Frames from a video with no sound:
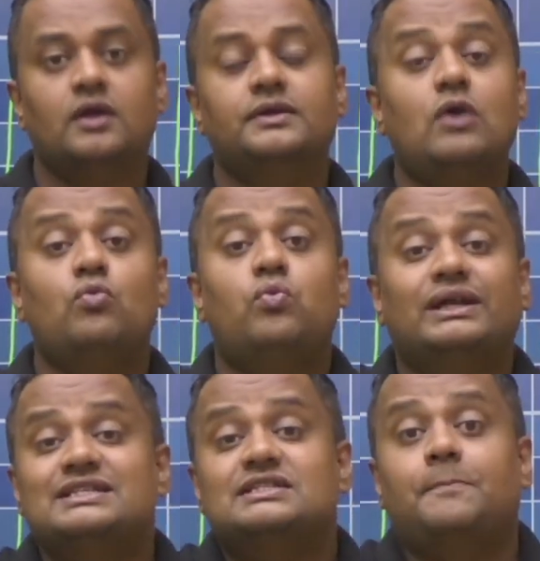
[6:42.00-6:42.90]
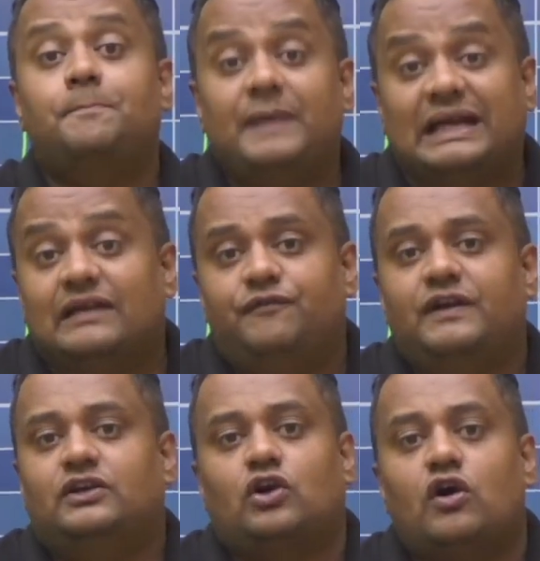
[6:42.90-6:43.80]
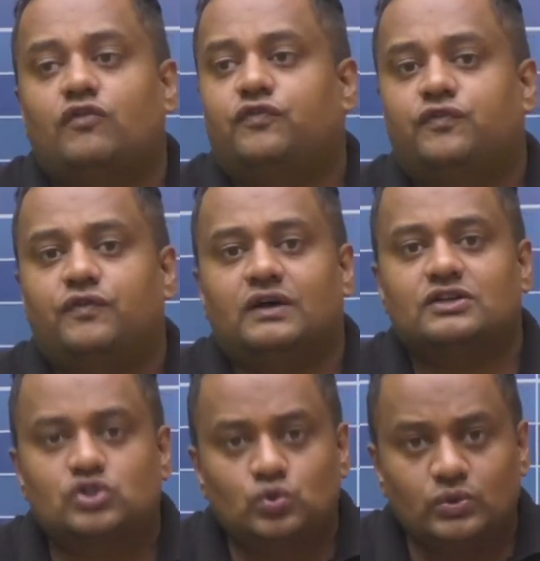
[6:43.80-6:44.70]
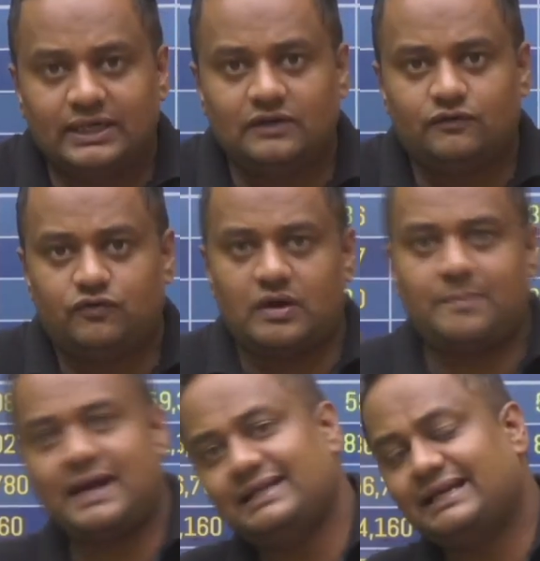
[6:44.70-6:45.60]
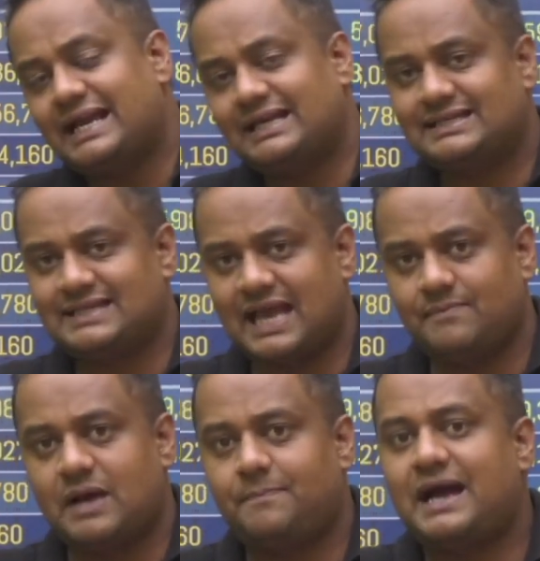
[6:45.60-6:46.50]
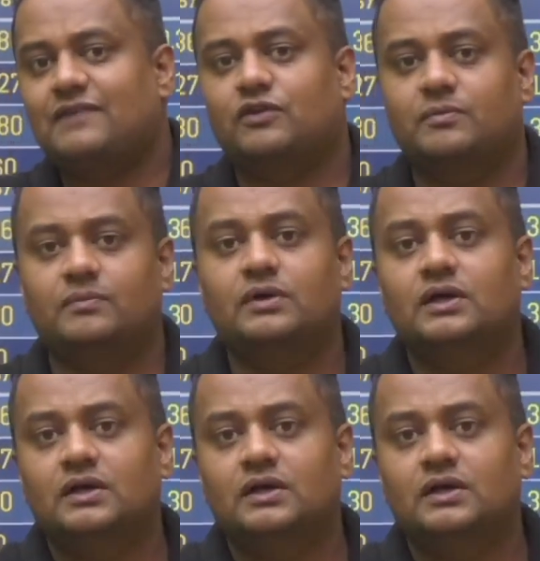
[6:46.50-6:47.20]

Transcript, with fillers: Now what is the benefit of a student for, uh, by the gate exam apart from